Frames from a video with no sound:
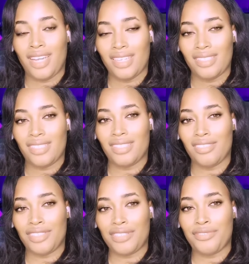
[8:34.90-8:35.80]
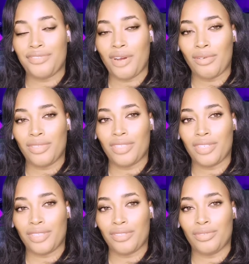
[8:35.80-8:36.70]
until she found
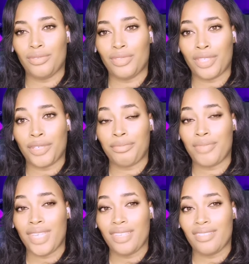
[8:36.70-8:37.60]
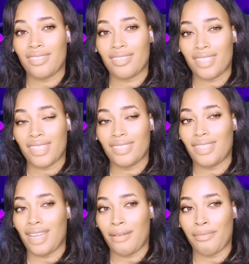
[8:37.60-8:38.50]
her truth, her peace,
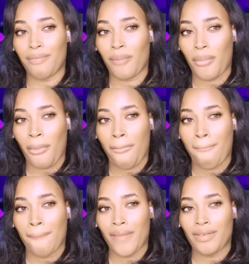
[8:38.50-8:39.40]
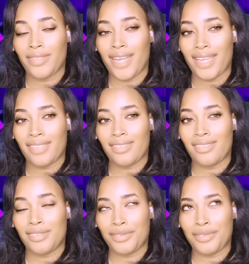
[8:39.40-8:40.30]
Islam, right?
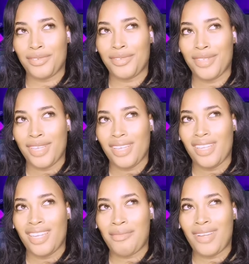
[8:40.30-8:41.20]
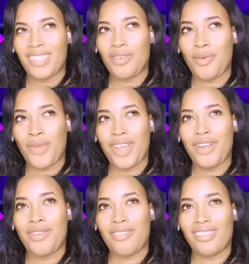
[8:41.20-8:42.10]
So no matter
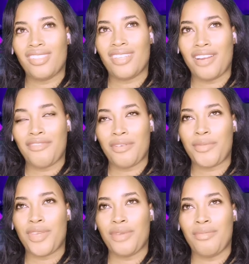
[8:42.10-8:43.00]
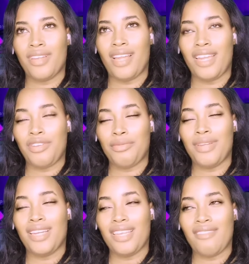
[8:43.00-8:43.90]
where you start from and you
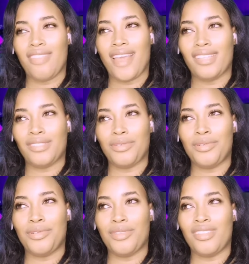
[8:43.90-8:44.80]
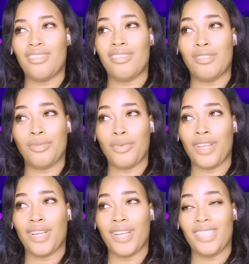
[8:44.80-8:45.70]
believe that, oh, this is
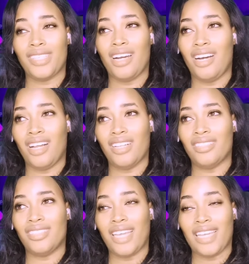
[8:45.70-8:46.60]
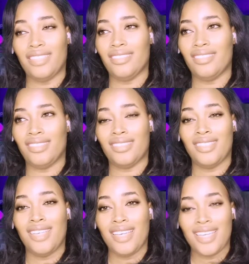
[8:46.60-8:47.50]
where it all ends,
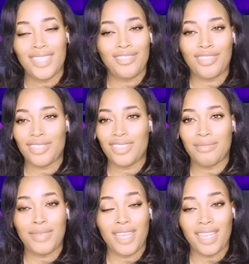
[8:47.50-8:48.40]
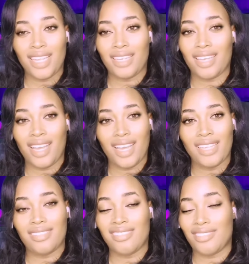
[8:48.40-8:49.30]
it's just the beginning,
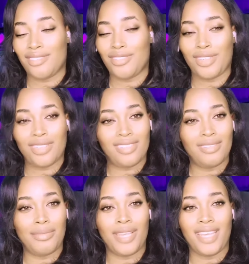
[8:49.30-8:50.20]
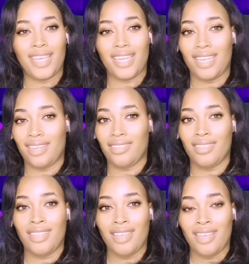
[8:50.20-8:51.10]
guys. It's just the beginning,
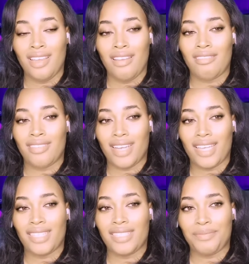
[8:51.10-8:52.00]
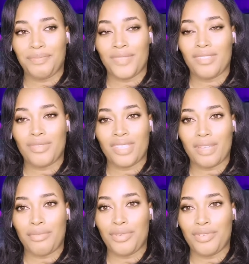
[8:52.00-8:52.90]
right? This was
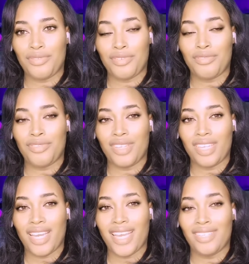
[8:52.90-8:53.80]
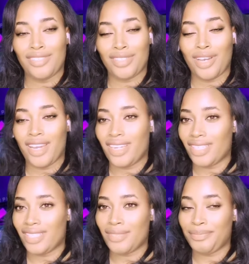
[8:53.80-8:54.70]
a beautiful video. I enjoyed
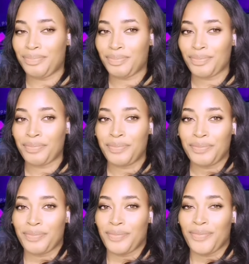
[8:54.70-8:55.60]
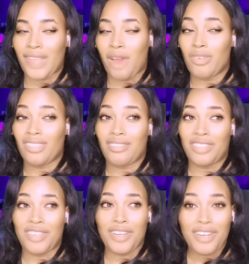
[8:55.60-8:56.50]
it. I was
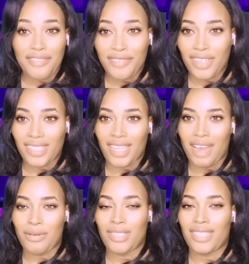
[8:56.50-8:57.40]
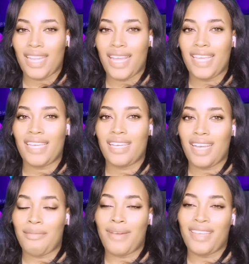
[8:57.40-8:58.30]
nervous. I was like,
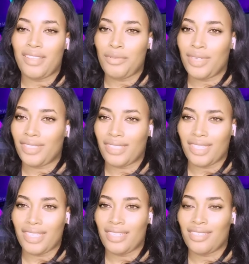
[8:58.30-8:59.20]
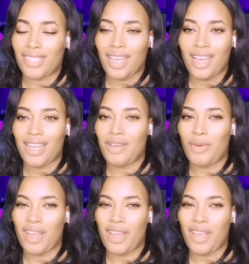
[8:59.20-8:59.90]
am I the one saying the shahada?